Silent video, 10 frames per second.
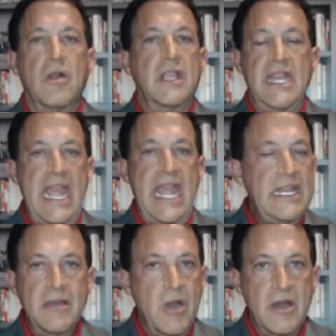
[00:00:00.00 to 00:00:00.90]
or
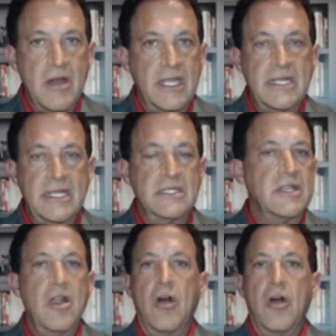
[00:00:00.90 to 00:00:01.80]
Canadian
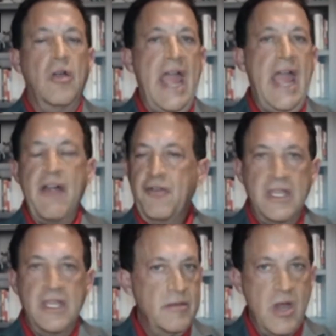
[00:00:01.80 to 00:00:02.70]
Americans or
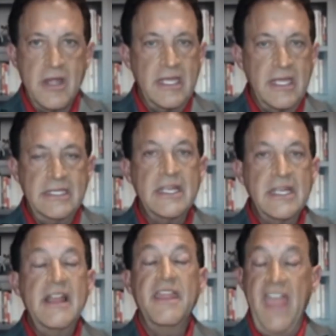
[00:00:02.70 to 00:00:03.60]
African
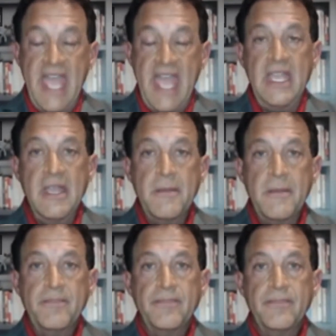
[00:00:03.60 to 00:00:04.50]
Americans. They
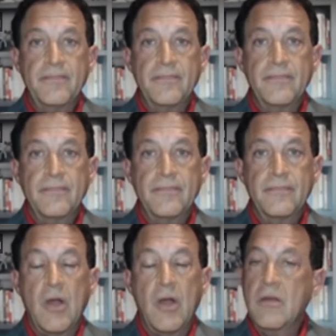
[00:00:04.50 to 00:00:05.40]

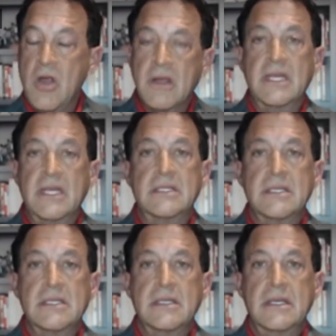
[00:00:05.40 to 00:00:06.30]
are
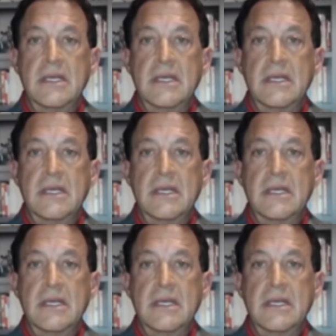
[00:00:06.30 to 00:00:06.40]
Americans.